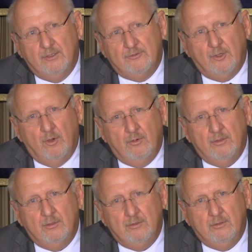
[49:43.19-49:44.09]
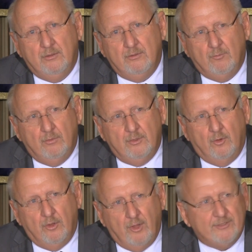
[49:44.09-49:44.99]
So, you
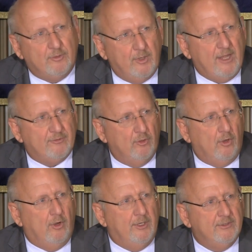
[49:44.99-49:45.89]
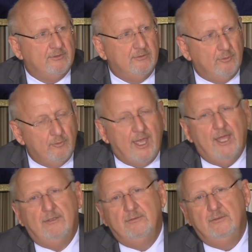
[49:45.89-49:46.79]
know, the lesson we have to learn is to do
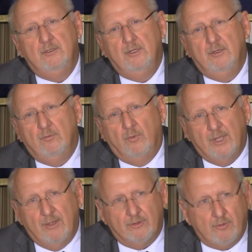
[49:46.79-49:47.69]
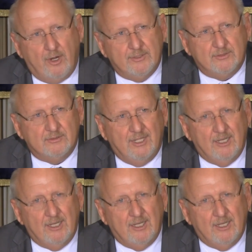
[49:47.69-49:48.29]
that when we have a crisis.